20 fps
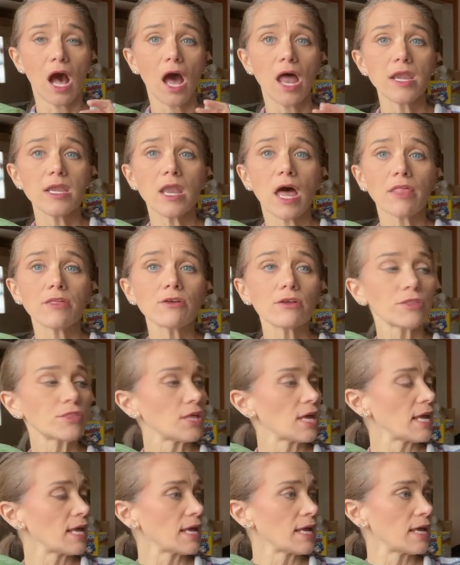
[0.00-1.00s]
Another
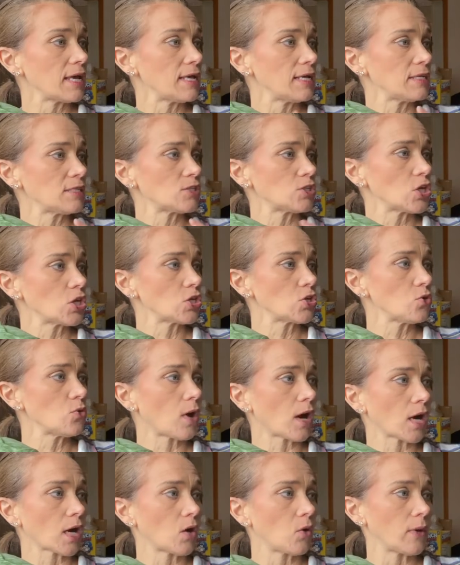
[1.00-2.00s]
thing is you
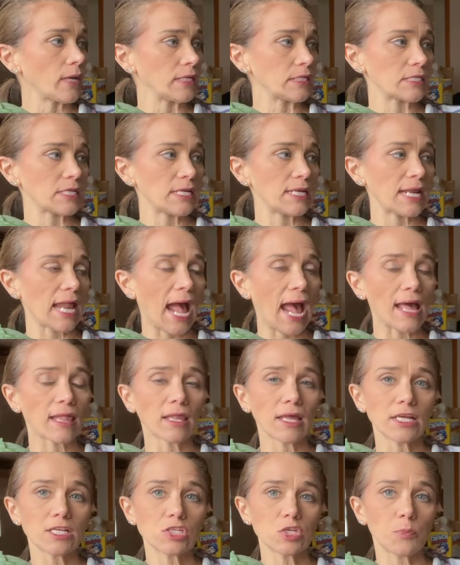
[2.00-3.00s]
are going to need, I
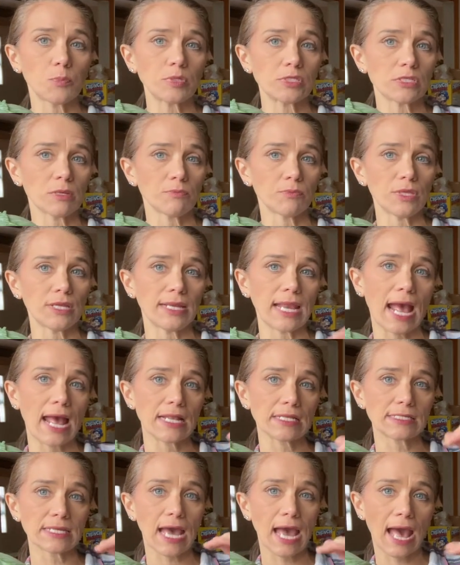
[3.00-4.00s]
like to put something
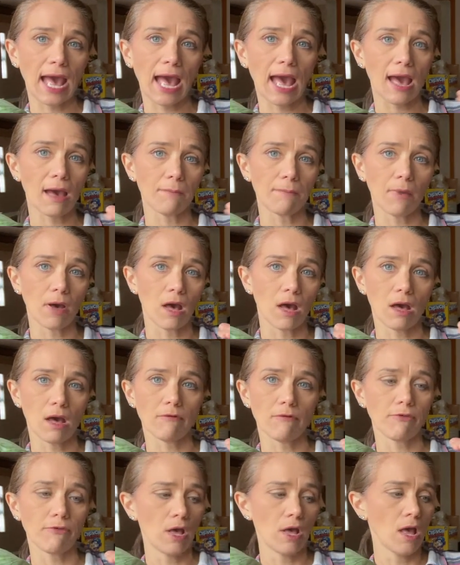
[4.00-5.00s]
on top
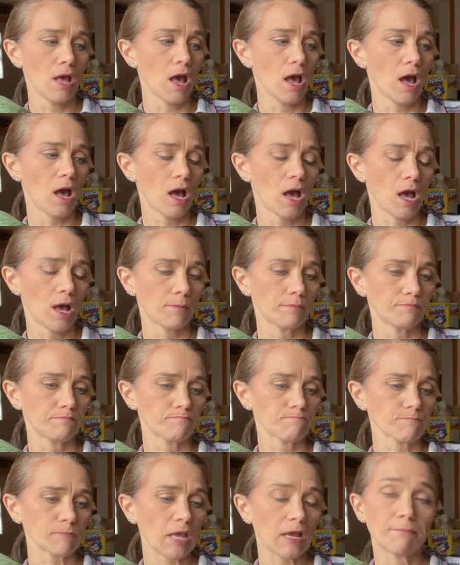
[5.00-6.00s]
of
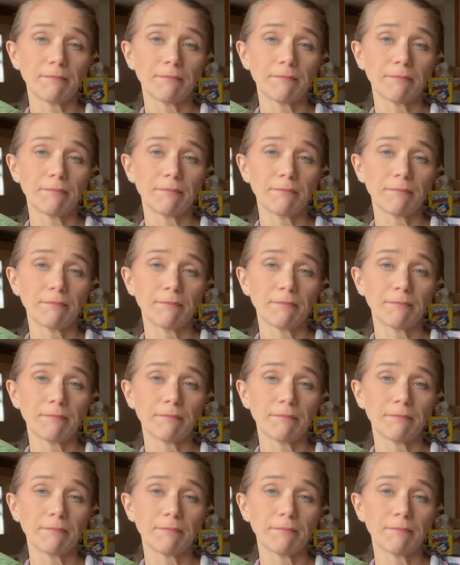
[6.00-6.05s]
um,